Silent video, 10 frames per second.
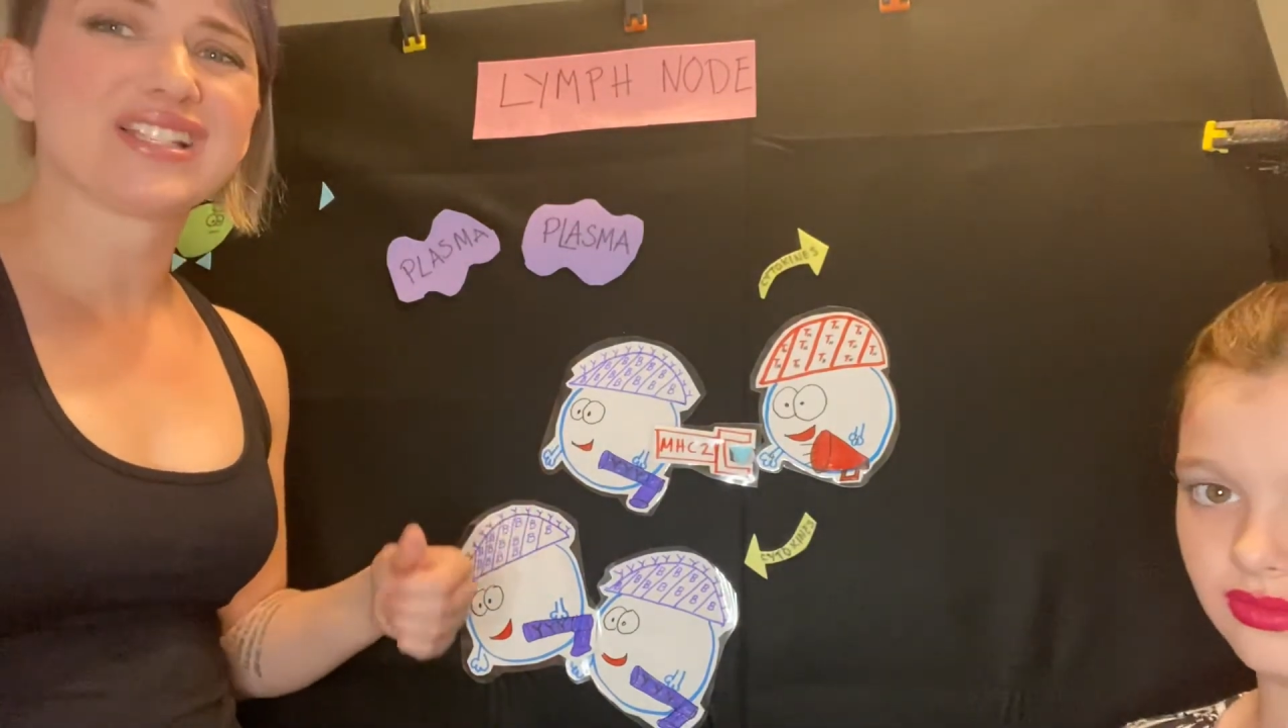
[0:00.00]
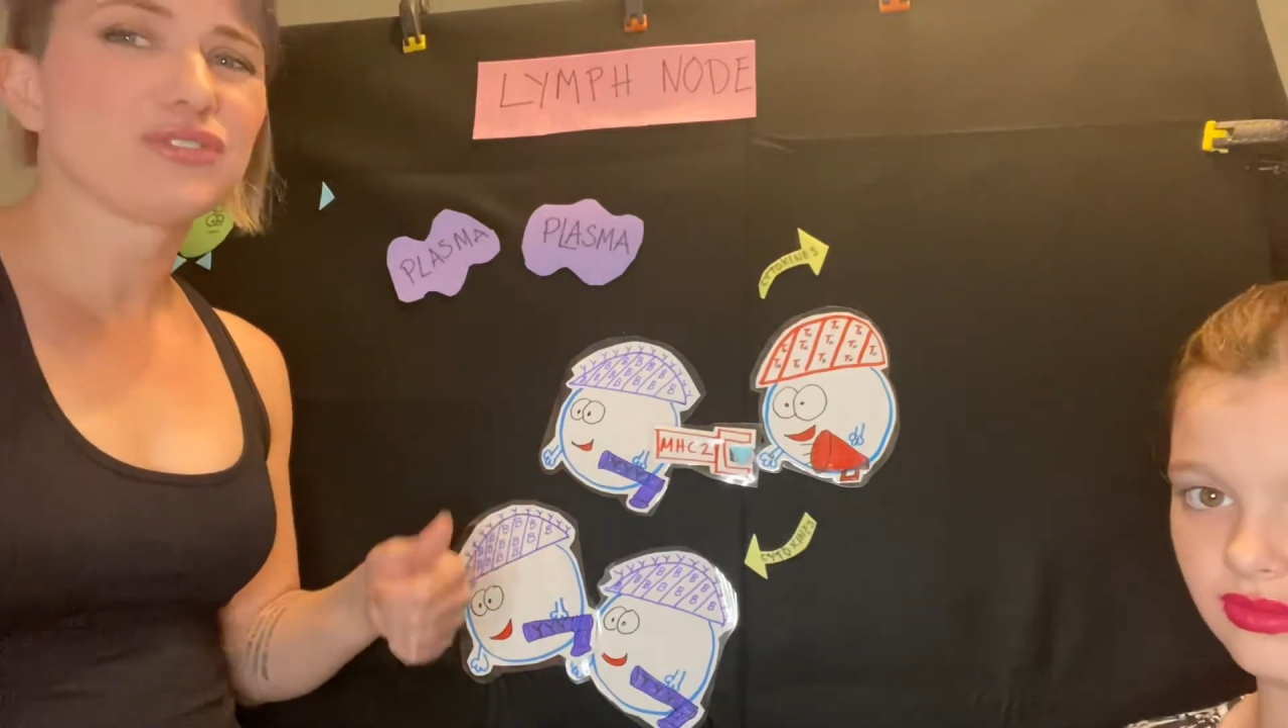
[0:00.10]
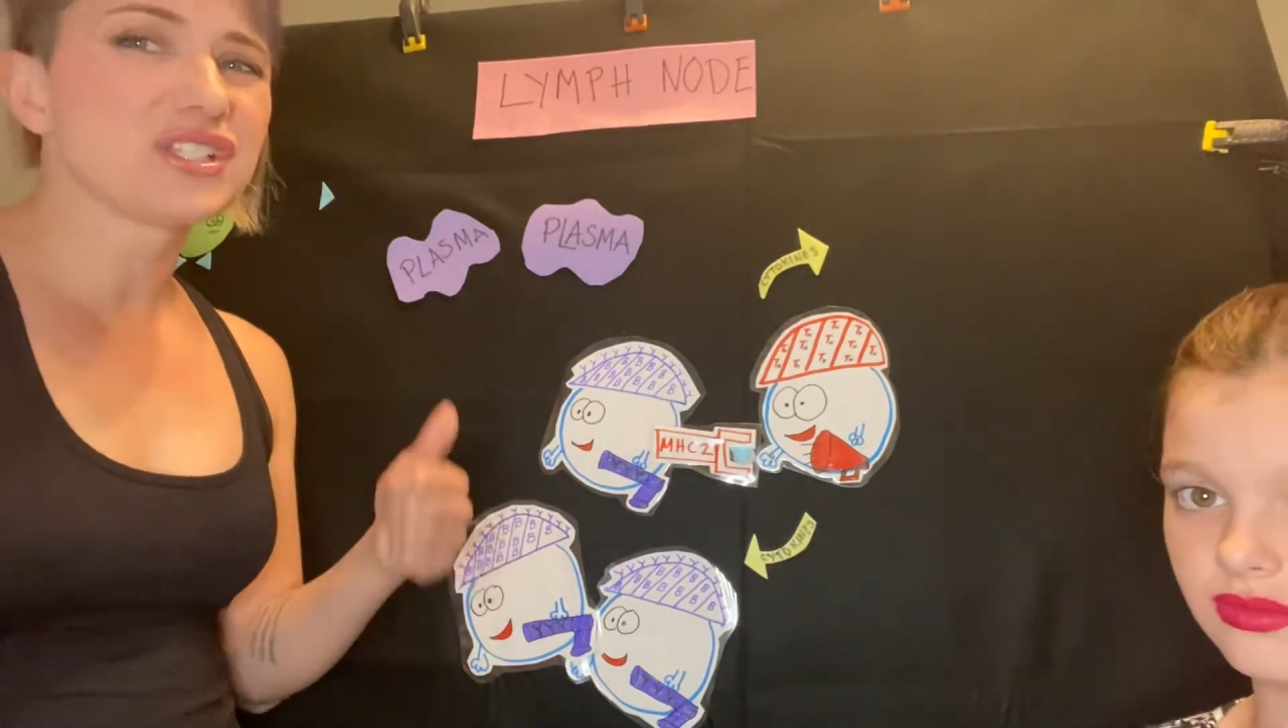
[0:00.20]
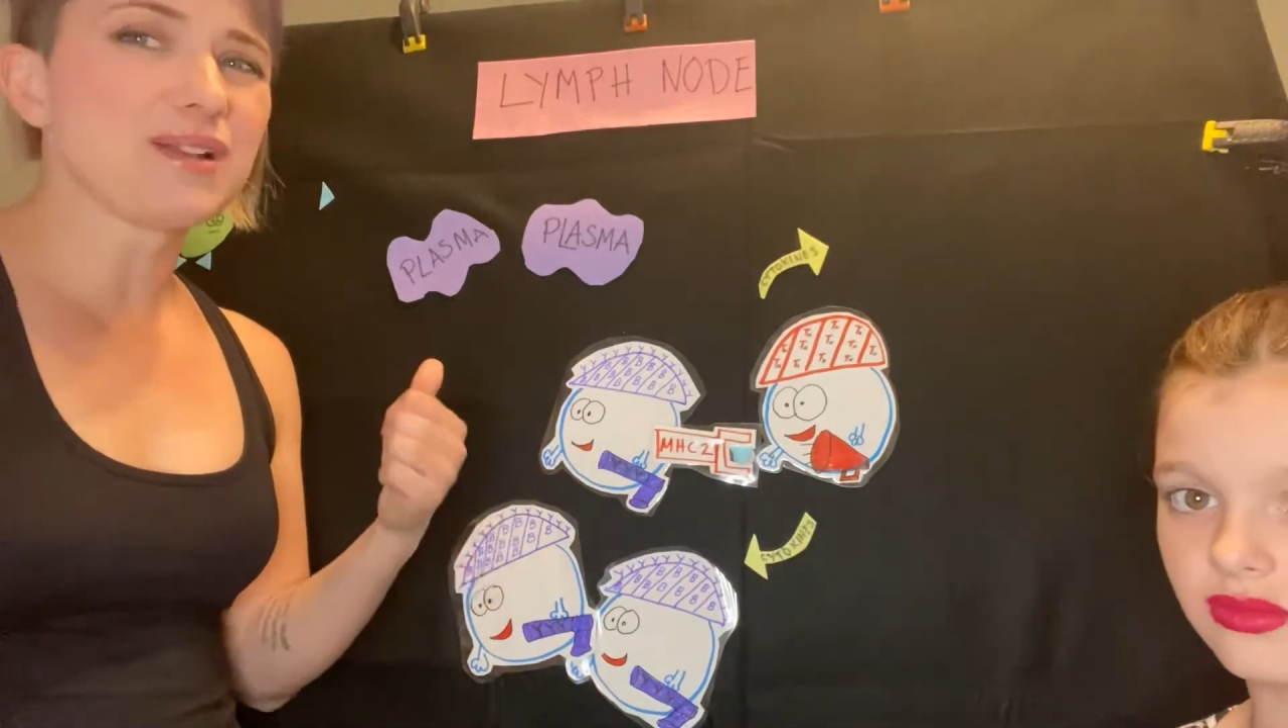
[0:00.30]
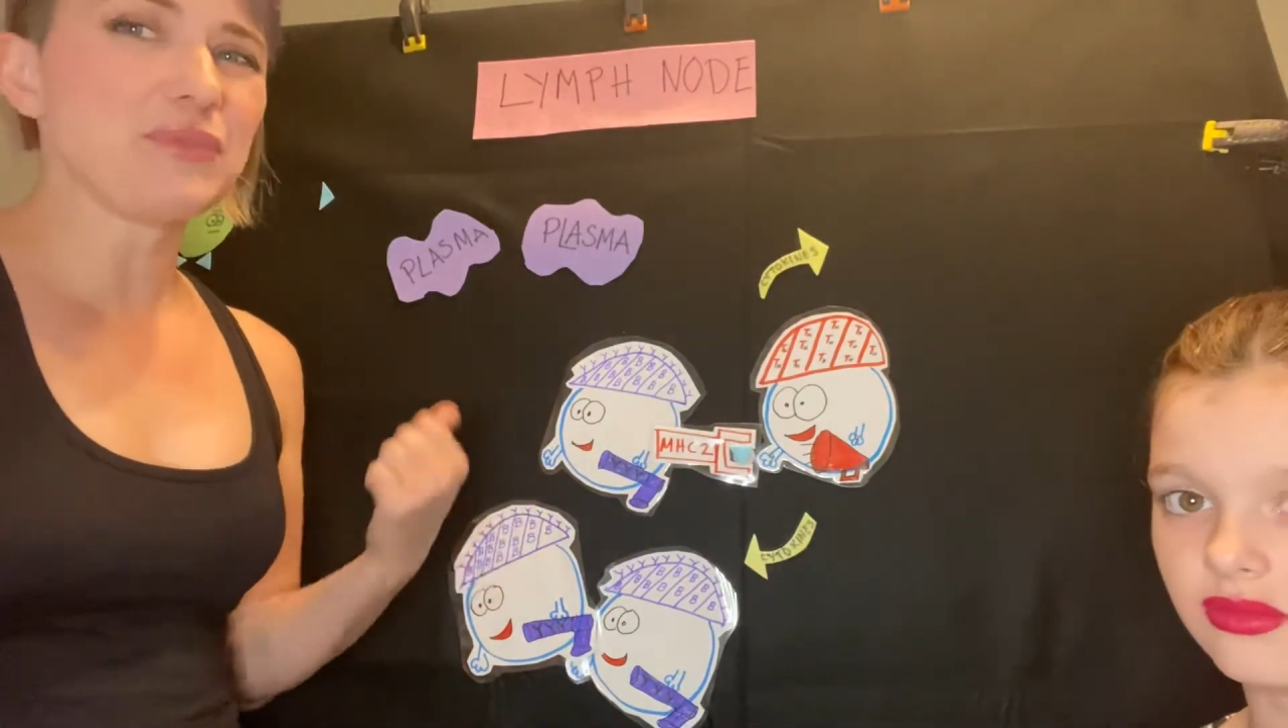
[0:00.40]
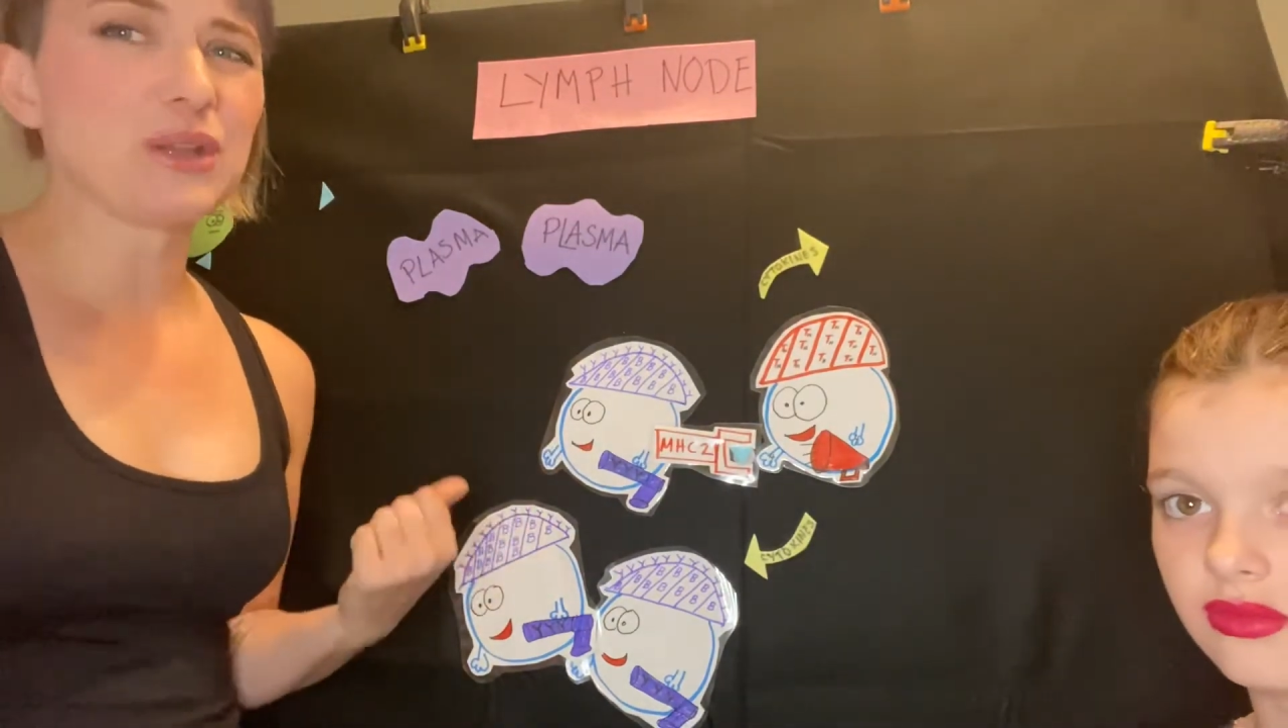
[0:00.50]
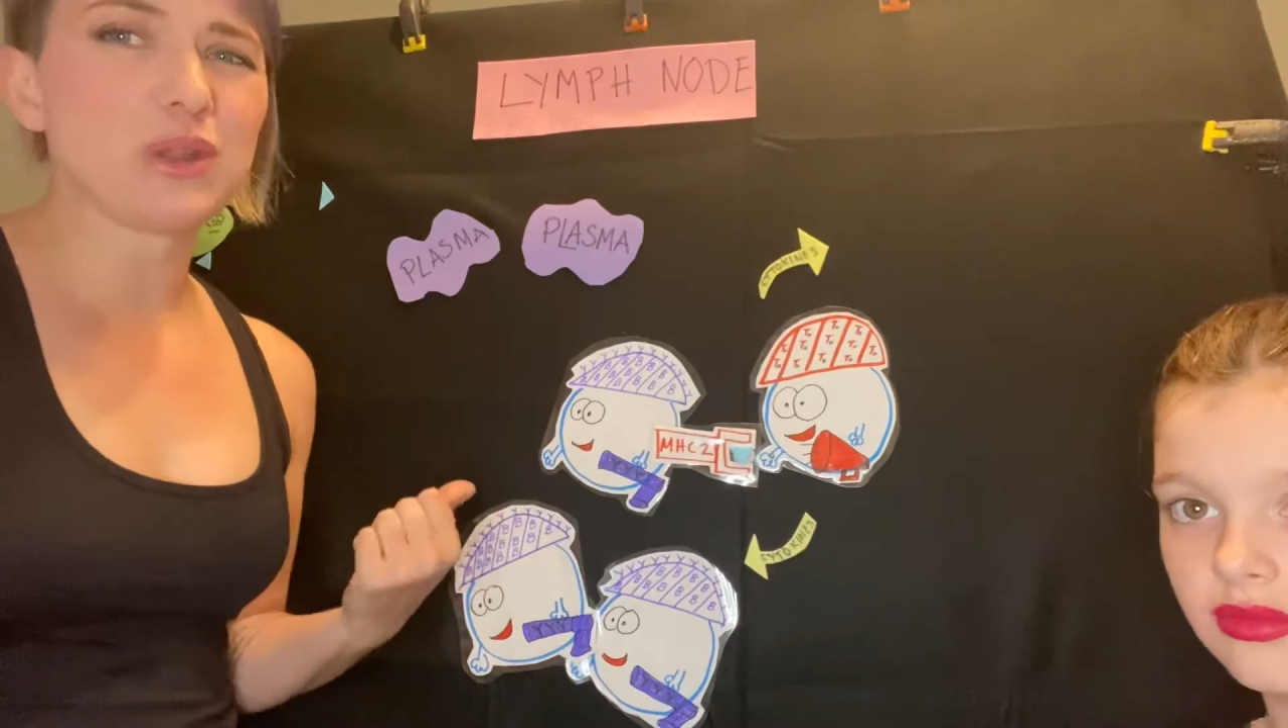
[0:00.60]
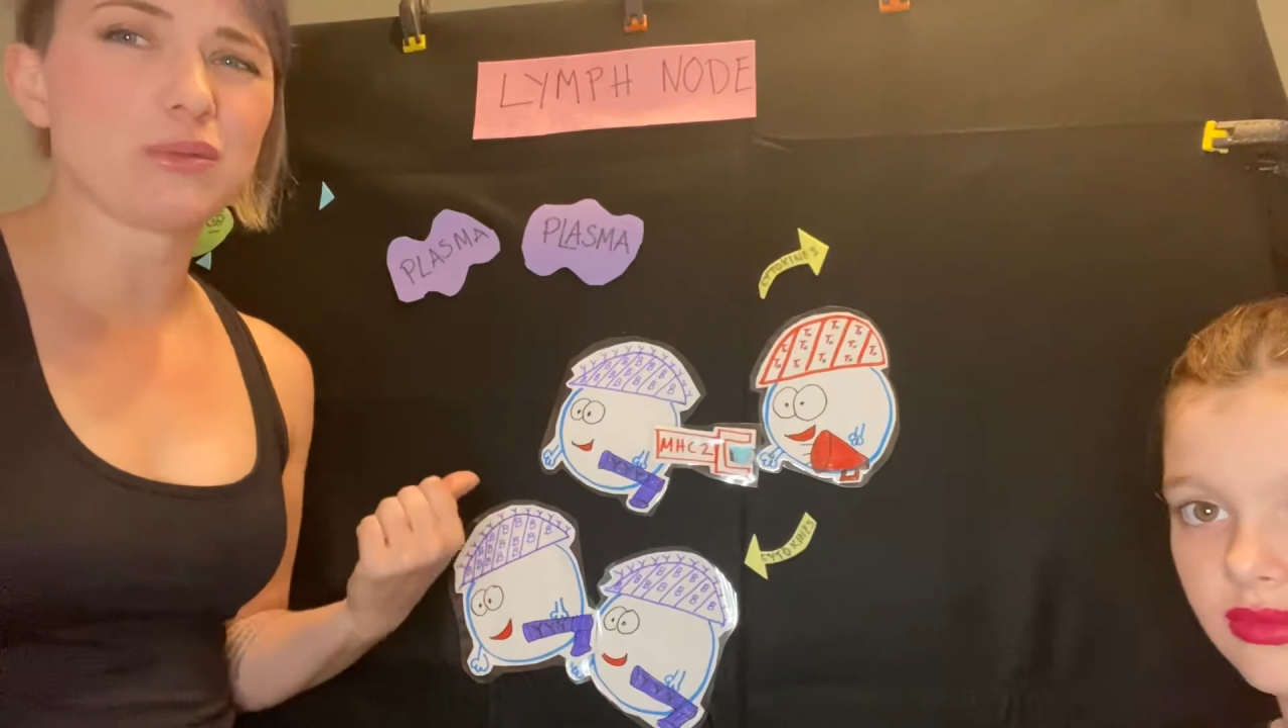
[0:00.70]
for something we